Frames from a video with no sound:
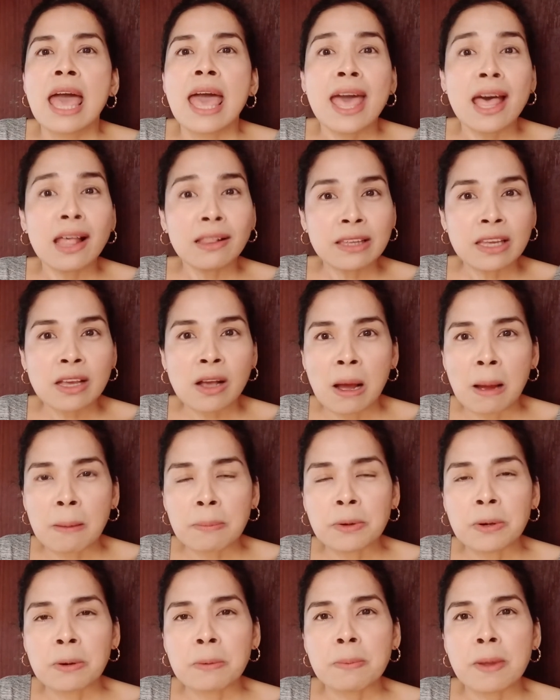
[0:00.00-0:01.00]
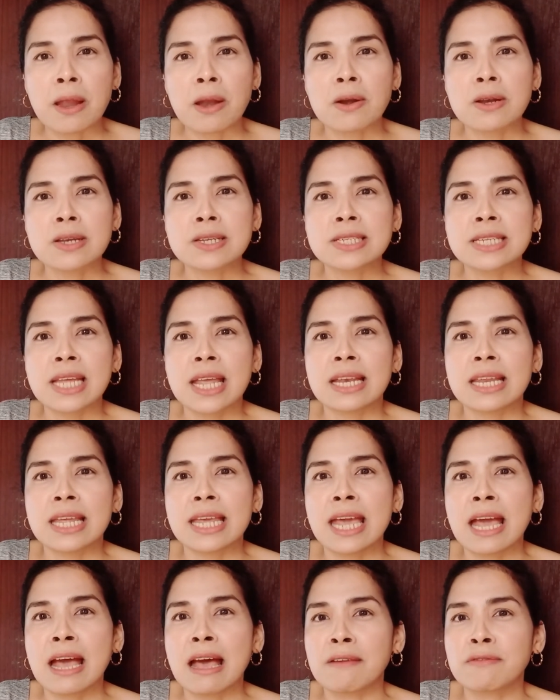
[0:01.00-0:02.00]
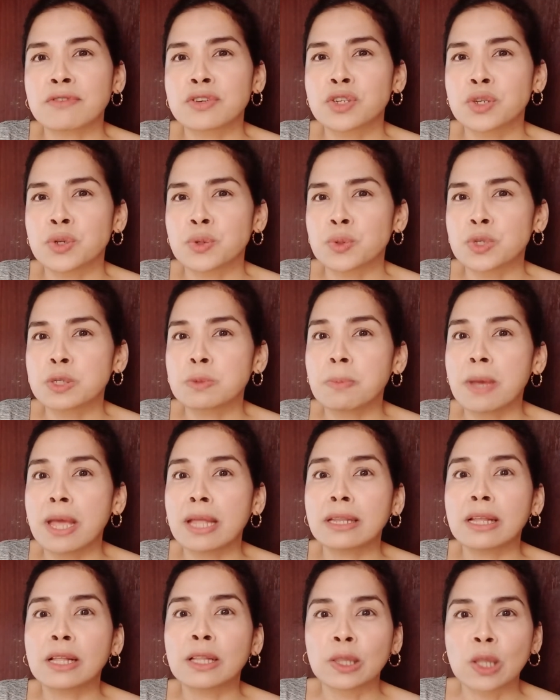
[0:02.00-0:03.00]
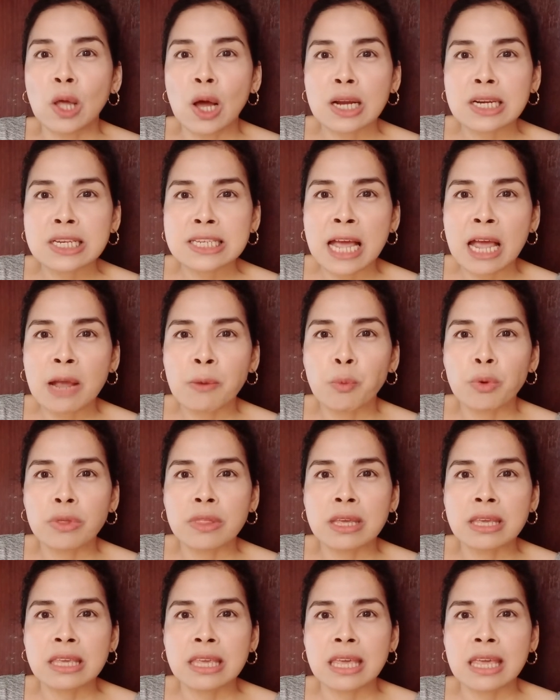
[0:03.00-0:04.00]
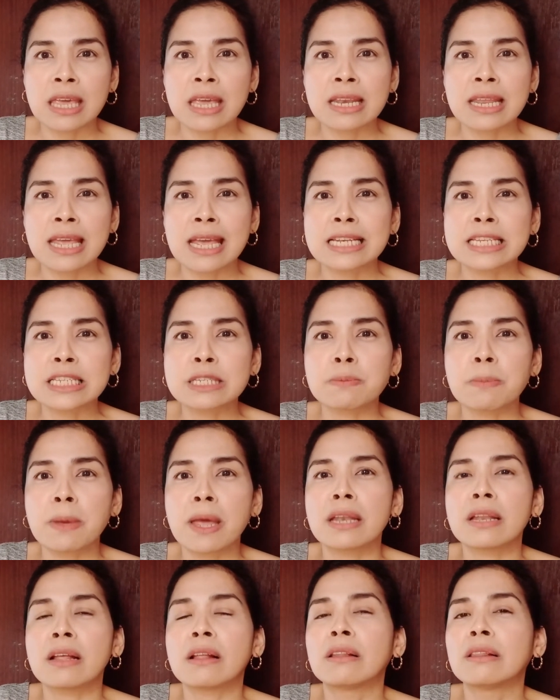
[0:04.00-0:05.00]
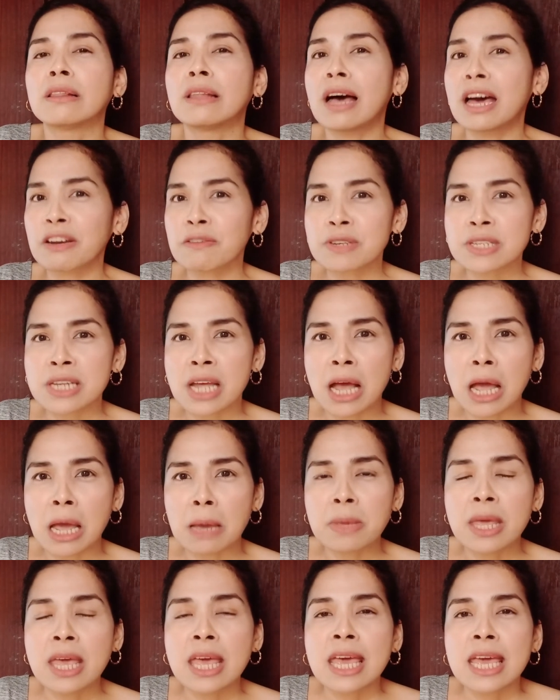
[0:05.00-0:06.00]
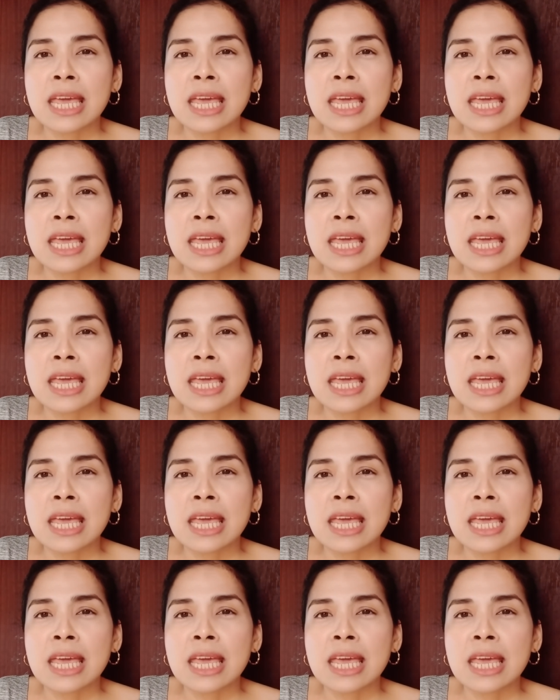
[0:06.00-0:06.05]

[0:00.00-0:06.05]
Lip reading: helicopter parents, and they have to spend a long time with the kid and spend a lot of time